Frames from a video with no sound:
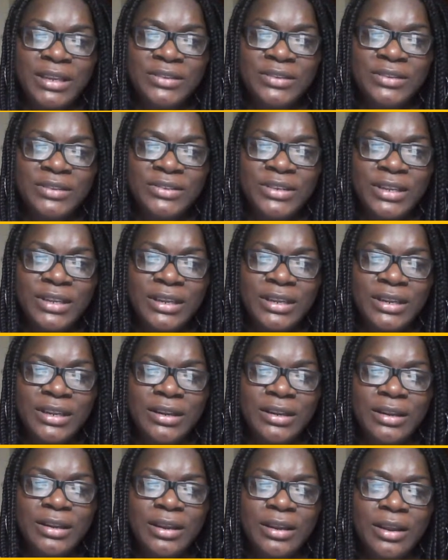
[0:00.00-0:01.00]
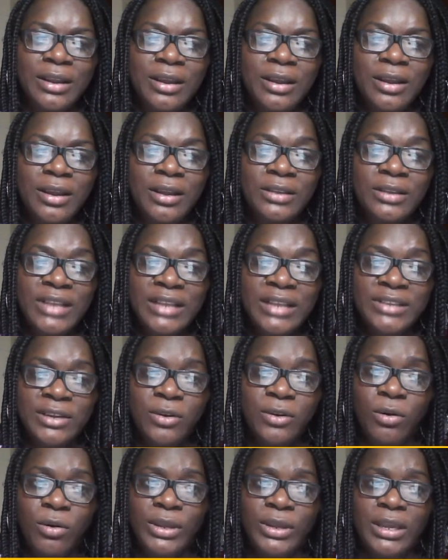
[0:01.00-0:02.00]
So I said, okay, I've never
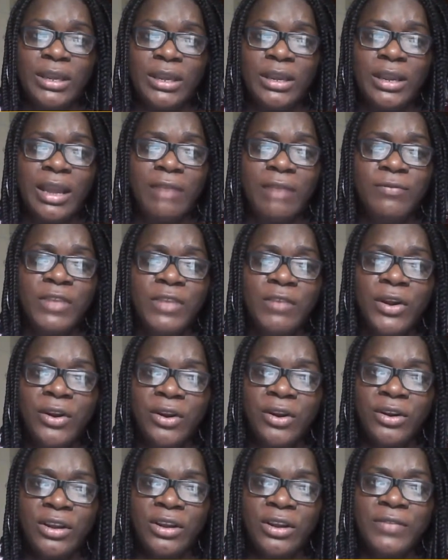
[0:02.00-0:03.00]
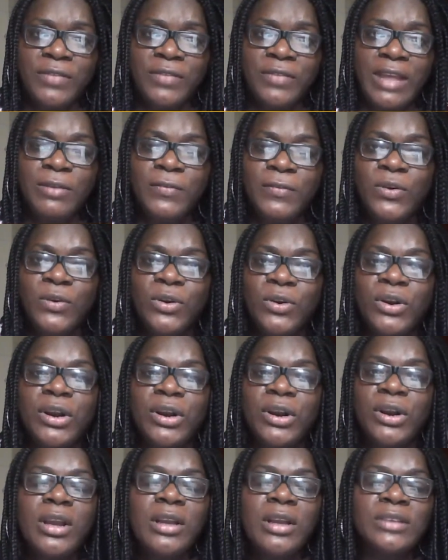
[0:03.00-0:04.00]
heard of that before. So I'm going to show
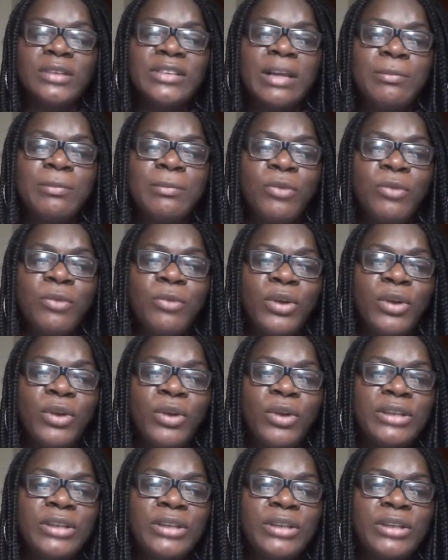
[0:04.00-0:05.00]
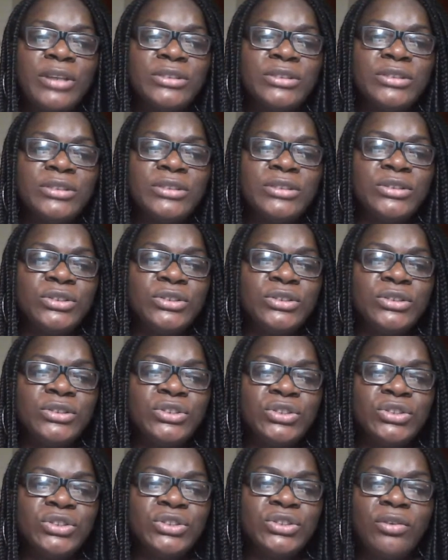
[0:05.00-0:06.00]
you a little video, and then I'm going to
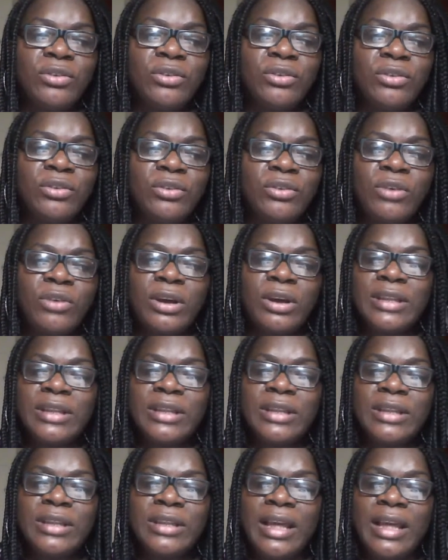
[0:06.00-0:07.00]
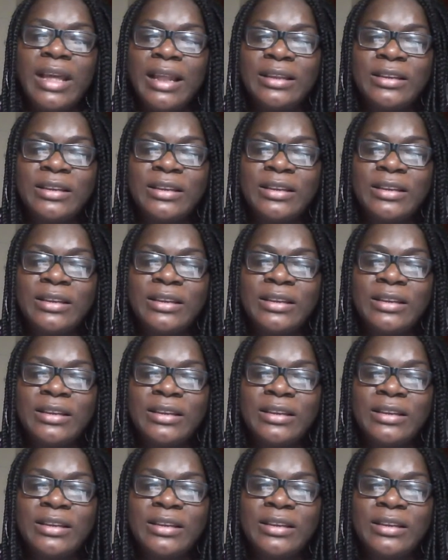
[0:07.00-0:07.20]
bring my guest in.